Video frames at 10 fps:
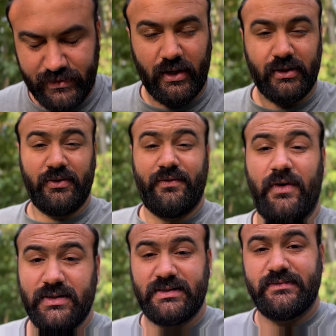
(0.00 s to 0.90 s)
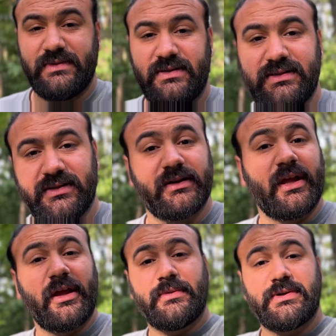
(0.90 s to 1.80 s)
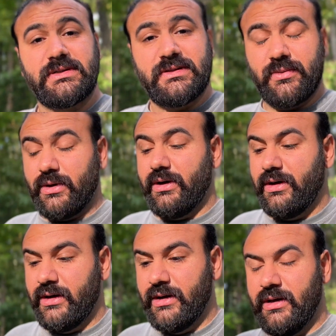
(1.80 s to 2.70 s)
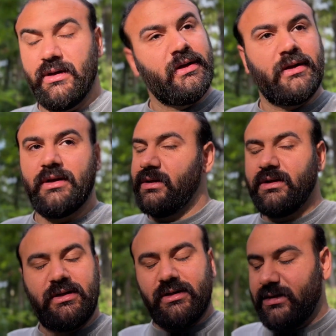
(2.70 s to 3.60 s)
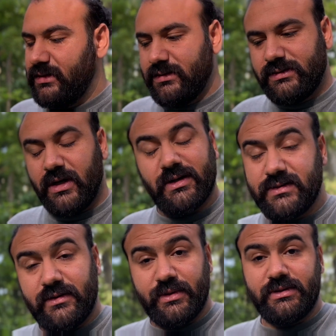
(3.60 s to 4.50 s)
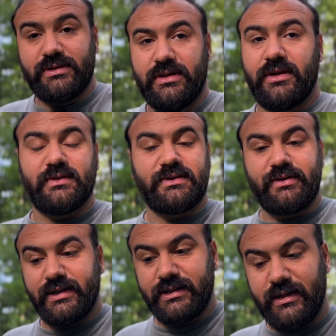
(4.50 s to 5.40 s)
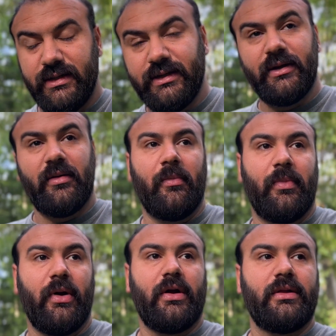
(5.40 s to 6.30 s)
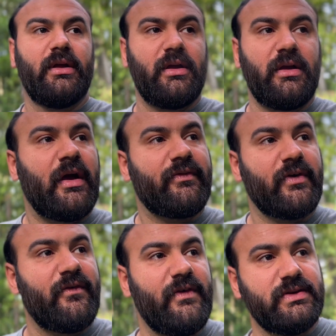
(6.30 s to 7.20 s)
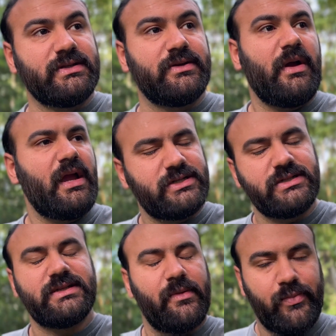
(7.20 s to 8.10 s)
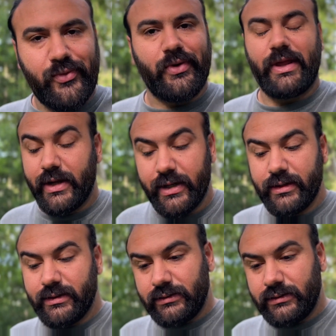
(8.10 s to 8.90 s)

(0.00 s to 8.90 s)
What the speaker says: hard to fall asleep because our neighbors were talking so much. It was crazy. But after I fell asleep, I actually slept pretty good.